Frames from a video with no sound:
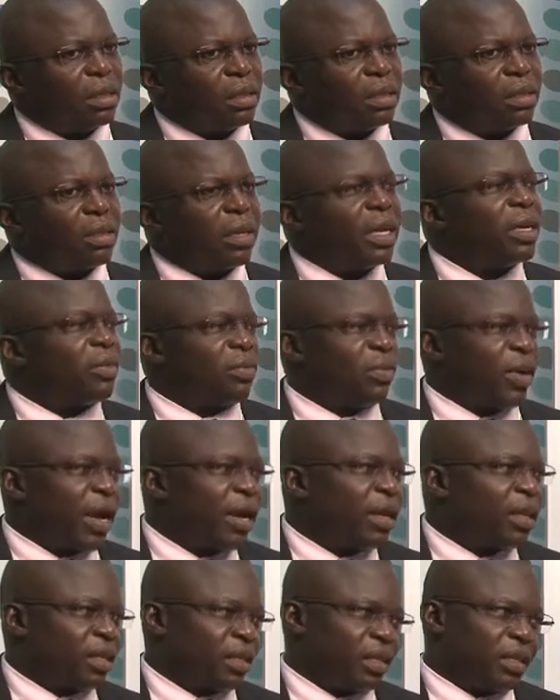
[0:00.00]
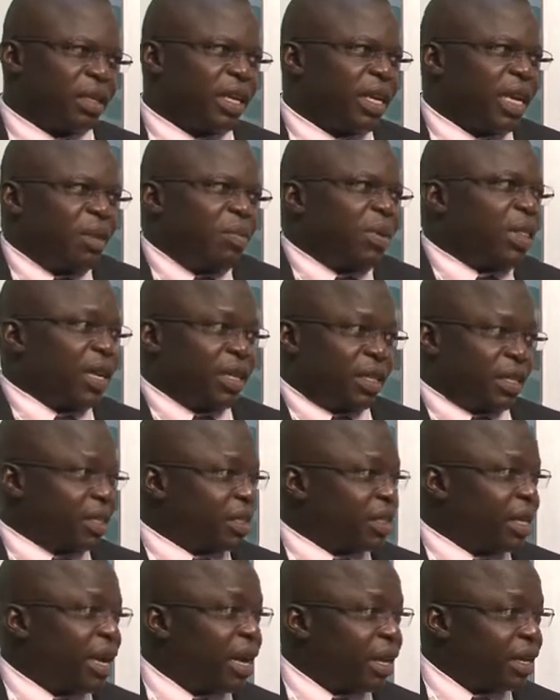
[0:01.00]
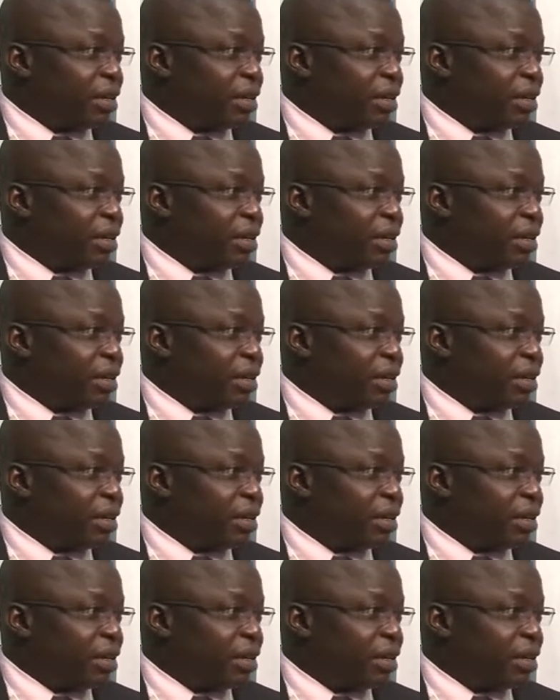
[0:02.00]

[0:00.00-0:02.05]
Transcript: ratify it. The number that is there